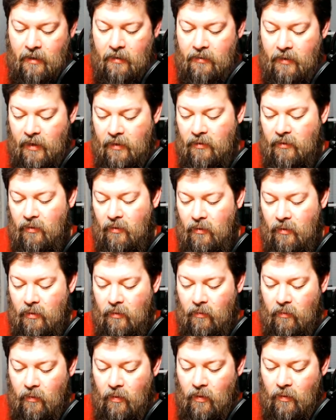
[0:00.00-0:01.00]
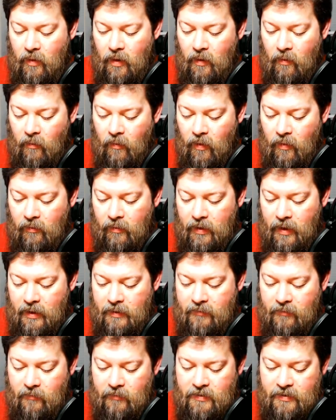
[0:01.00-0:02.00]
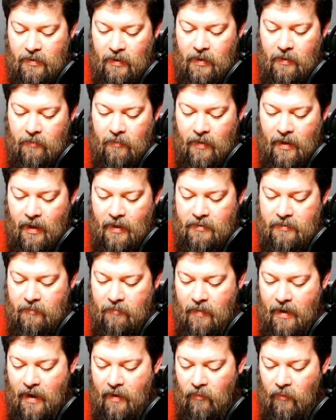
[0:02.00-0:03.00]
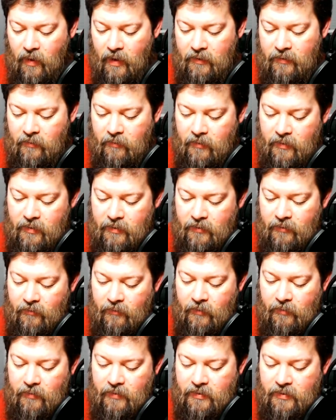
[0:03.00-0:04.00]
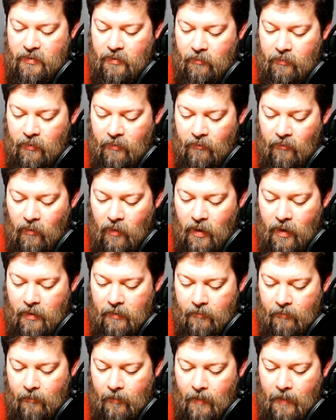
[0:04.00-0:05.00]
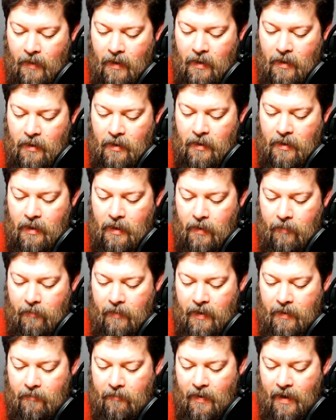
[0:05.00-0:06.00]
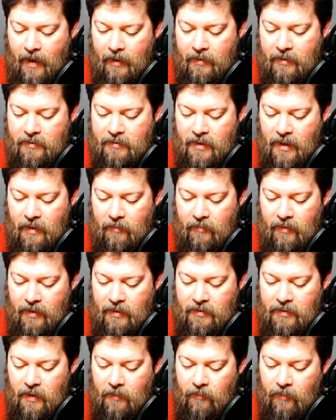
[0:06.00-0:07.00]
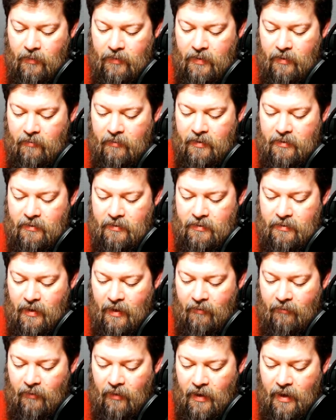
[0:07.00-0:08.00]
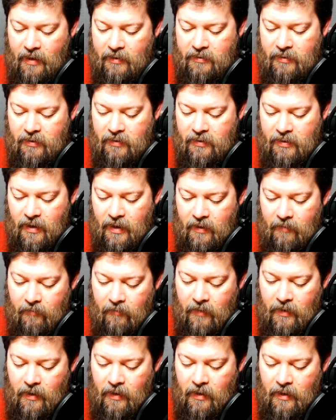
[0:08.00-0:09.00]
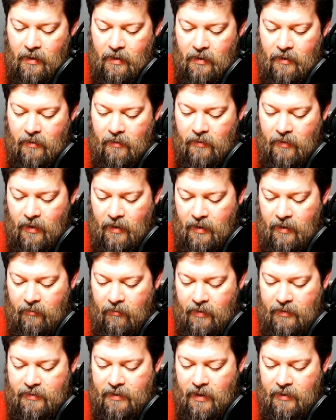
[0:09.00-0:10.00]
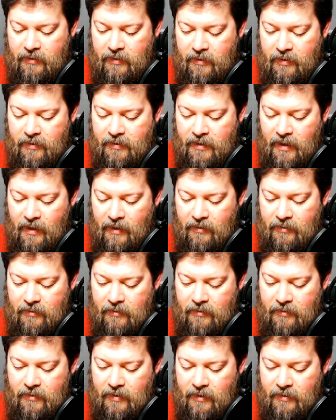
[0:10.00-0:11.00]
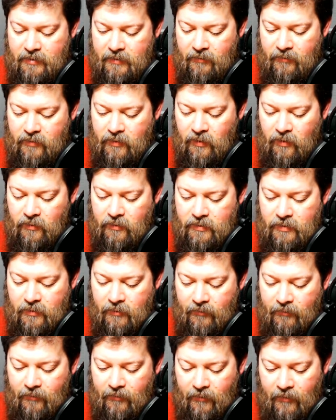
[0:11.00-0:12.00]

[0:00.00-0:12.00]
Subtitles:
Then the Lord awoke as from sleep, as a man wakes from the stupor of wine. He beat back his enemies. He put them into everlasting shame. Then he rejected the tents of Joseph